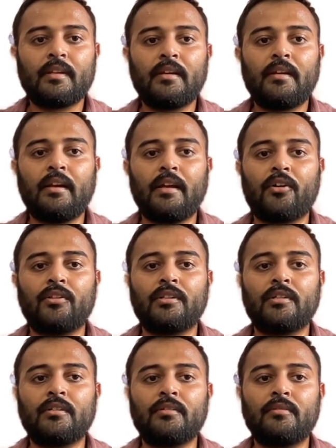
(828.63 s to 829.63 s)
click on
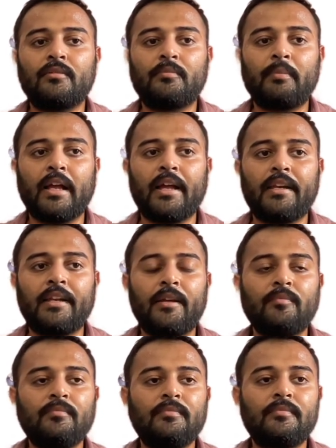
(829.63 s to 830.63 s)
the plan
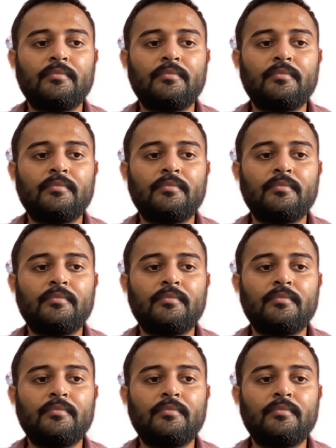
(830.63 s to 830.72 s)
name,